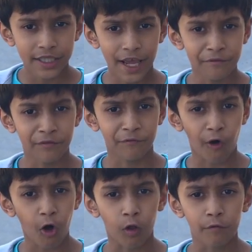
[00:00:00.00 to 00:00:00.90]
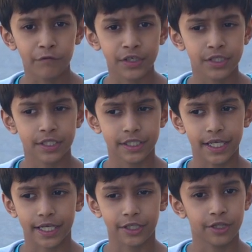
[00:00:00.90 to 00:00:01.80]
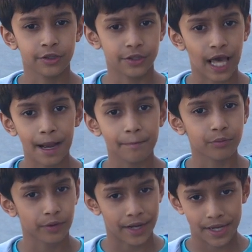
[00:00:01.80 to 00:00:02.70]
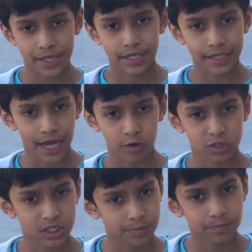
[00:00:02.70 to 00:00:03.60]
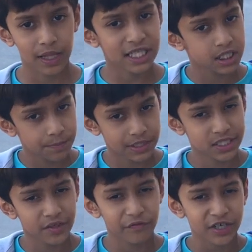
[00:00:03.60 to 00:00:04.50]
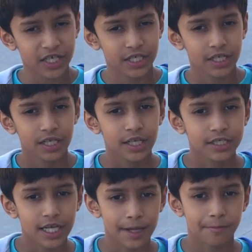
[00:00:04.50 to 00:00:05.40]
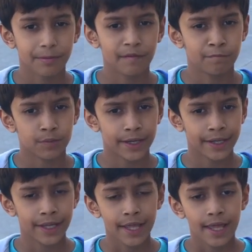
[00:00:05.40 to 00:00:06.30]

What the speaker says: they have evolved to take that prey down, that specific type of prey.